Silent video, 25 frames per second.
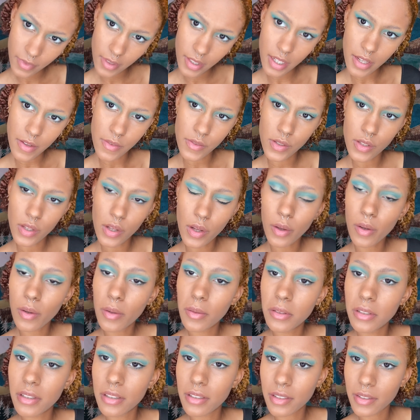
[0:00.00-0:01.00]
gives the whole
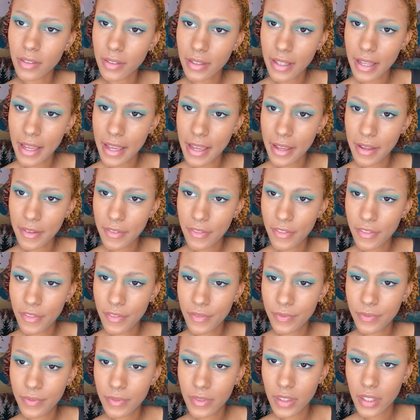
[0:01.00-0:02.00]
look of life
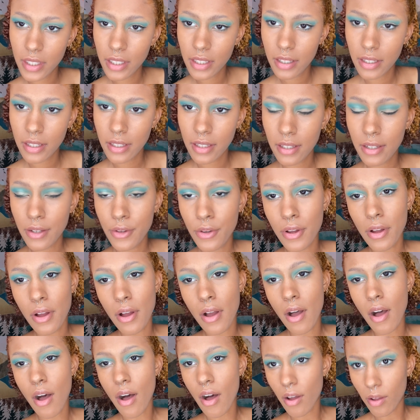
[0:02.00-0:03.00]

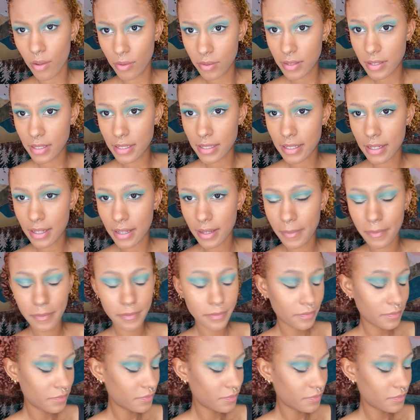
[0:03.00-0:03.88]
all this time.